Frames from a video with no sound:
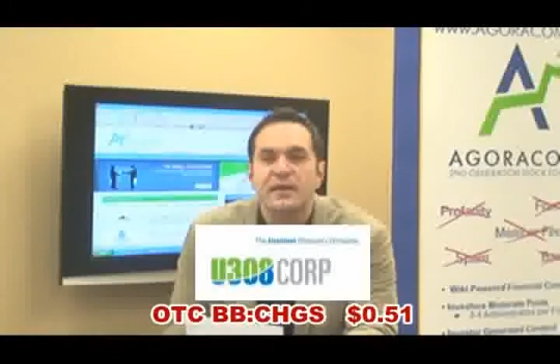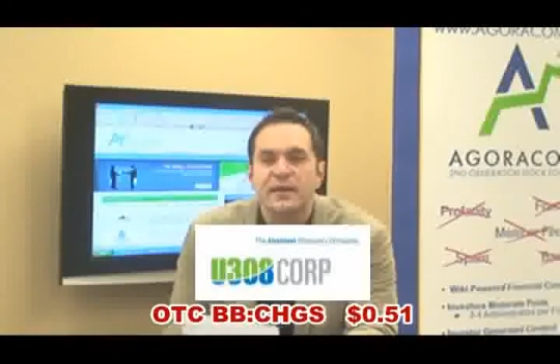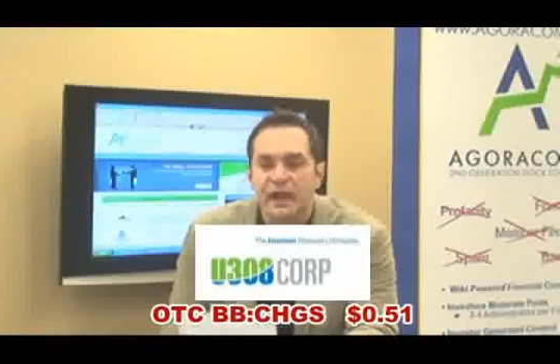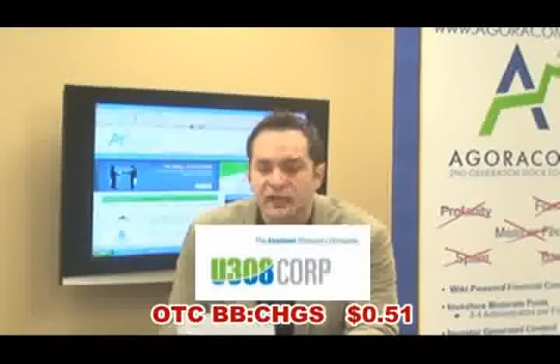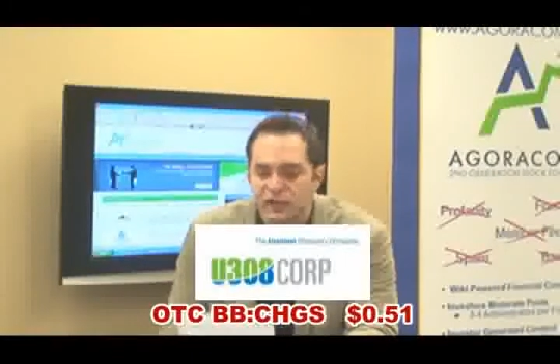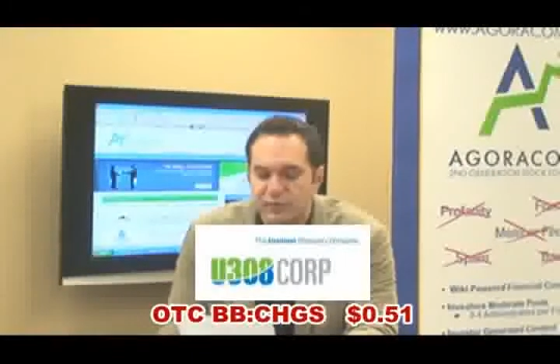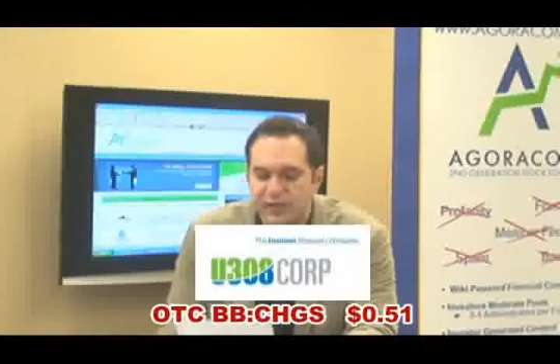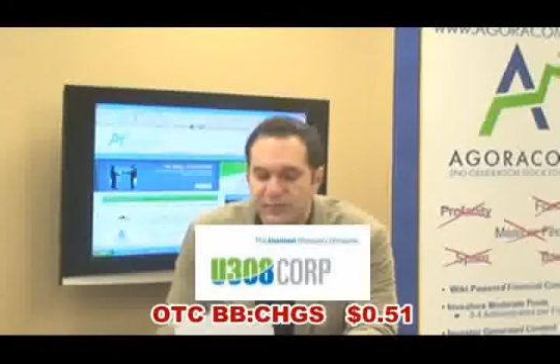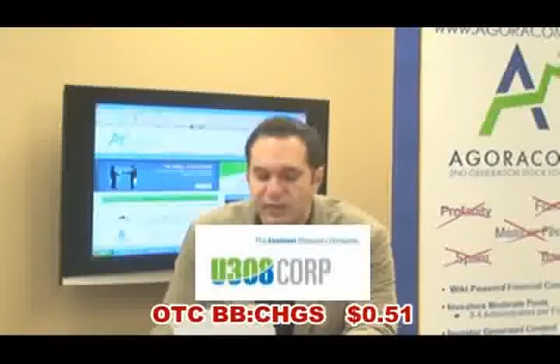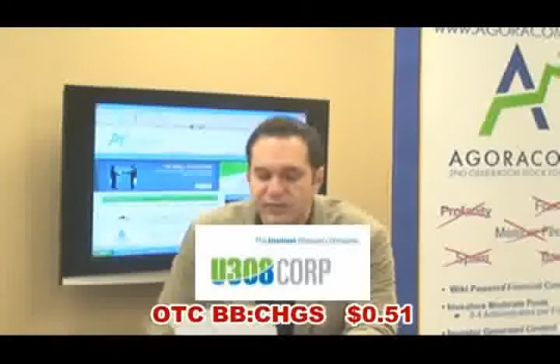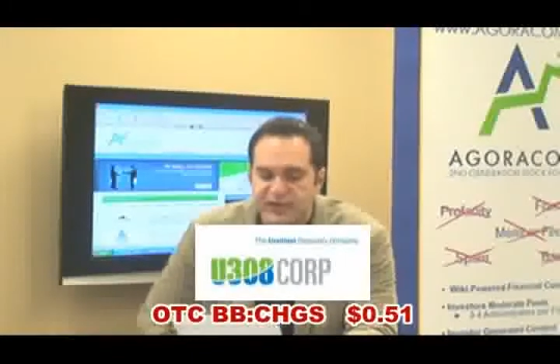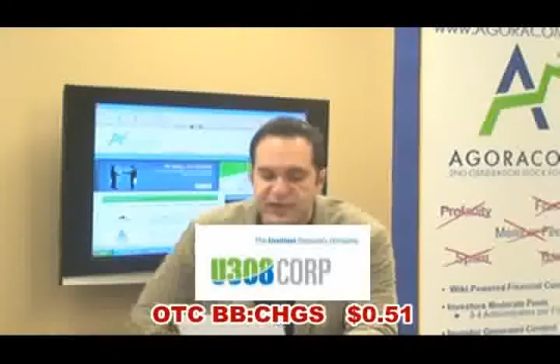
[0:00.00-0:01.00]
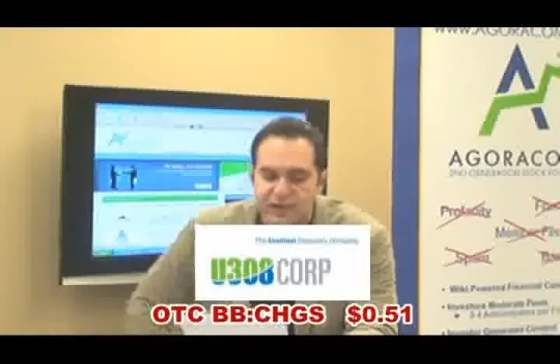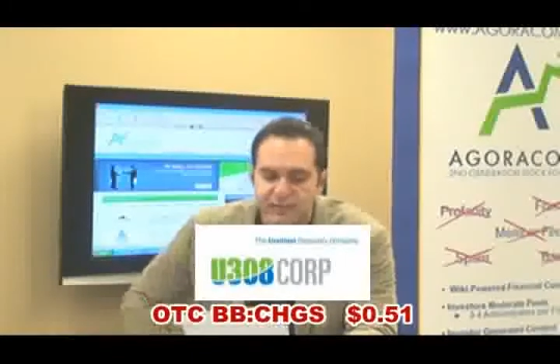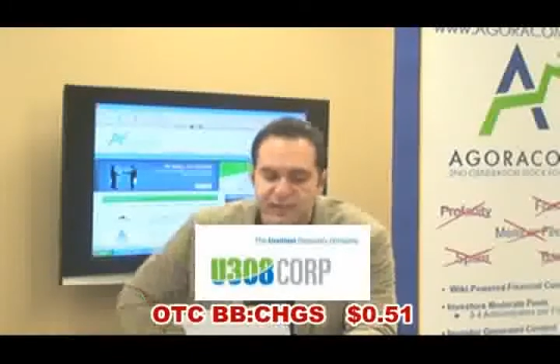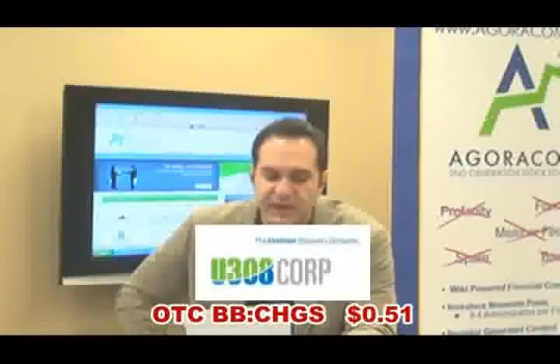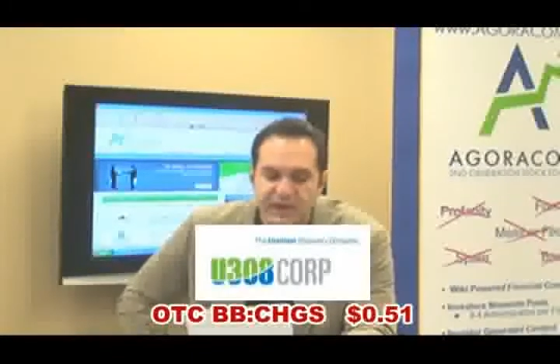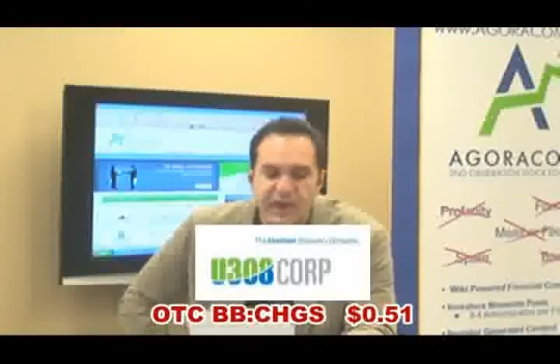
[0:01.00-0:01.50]
Now, a little bit about the
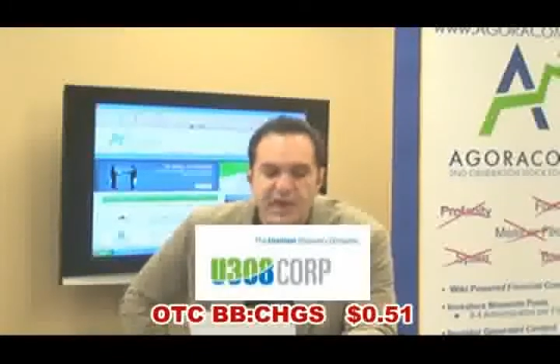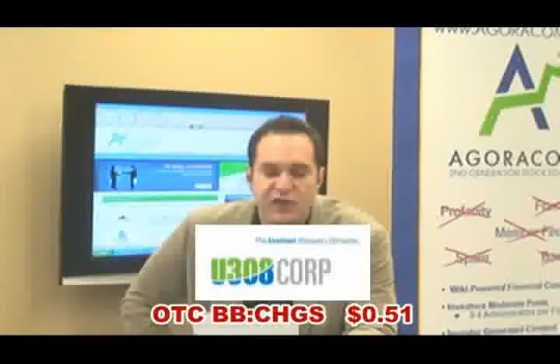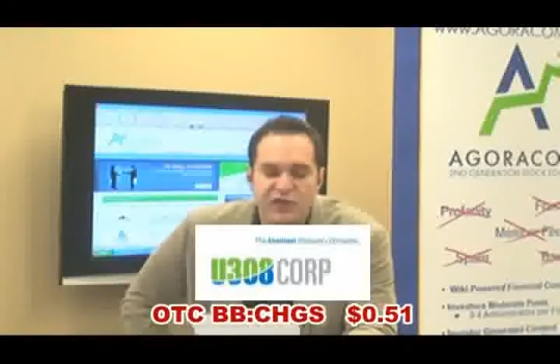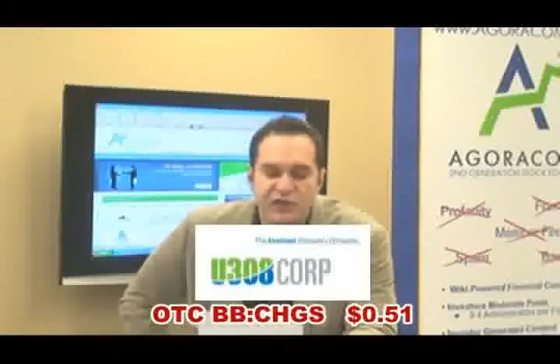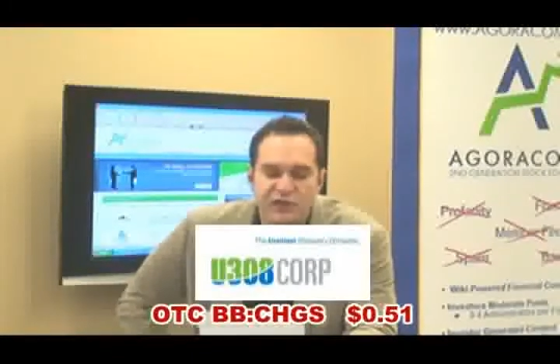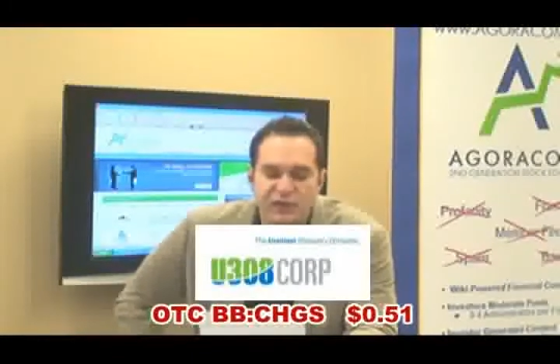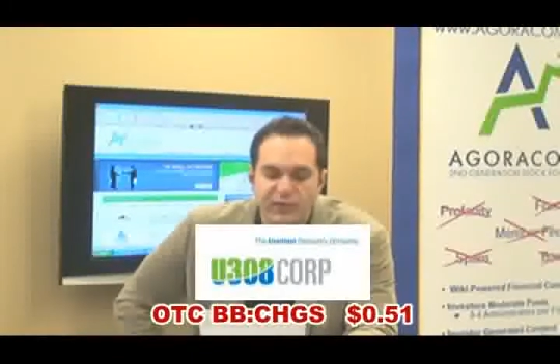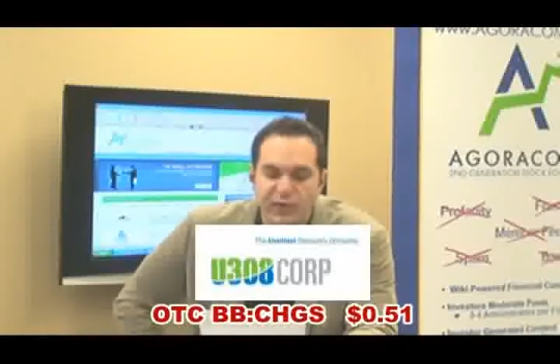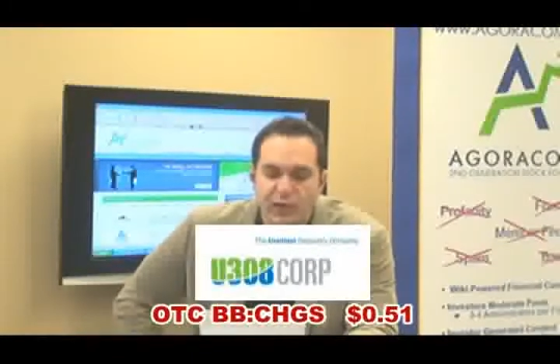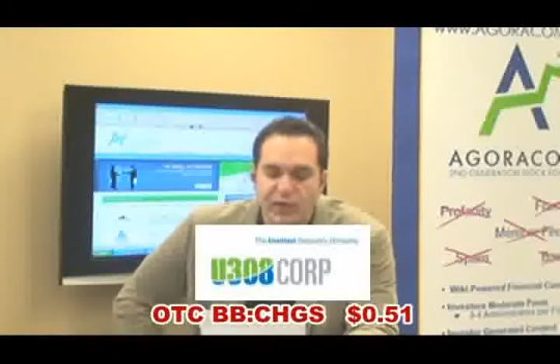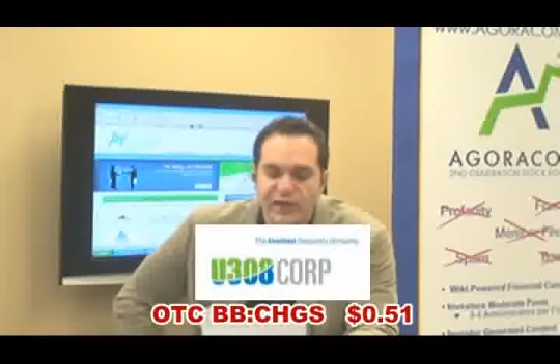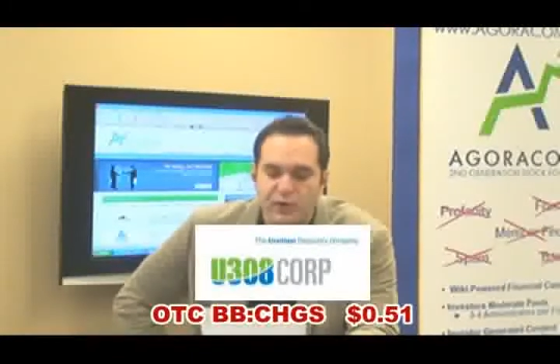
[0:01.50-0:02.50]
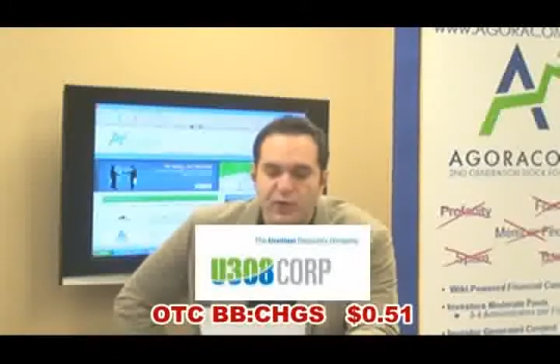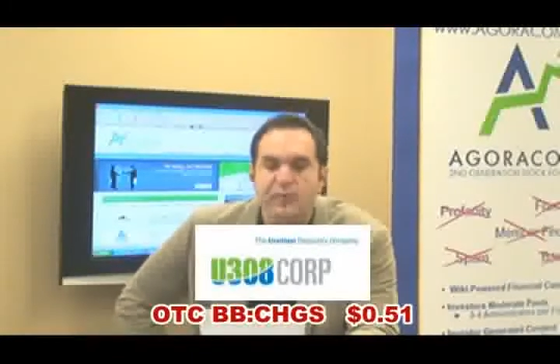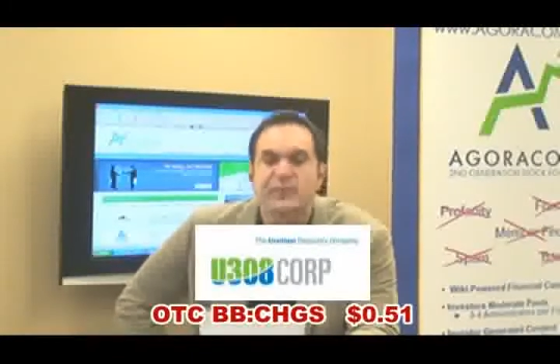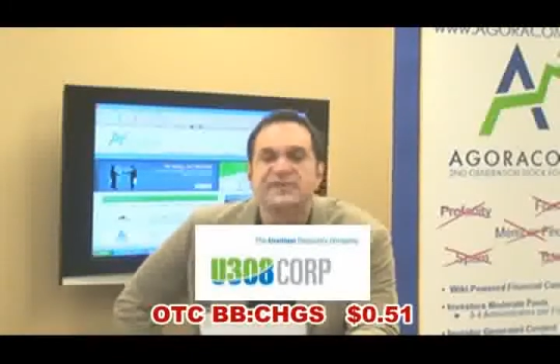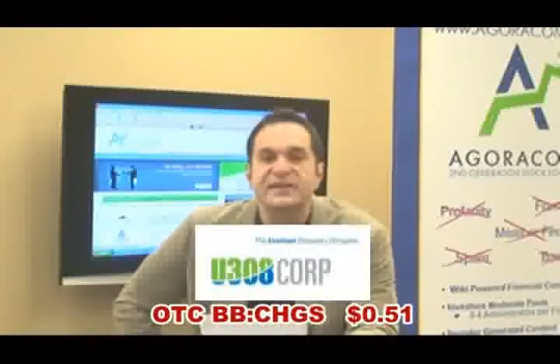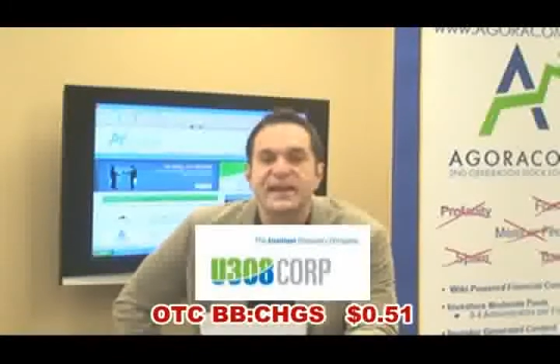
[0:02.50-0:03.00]
company. U308
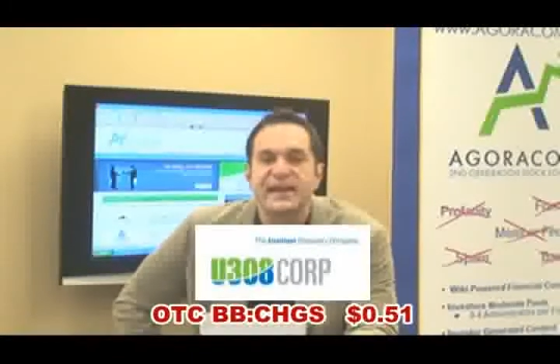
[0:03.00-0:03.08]
Corp is a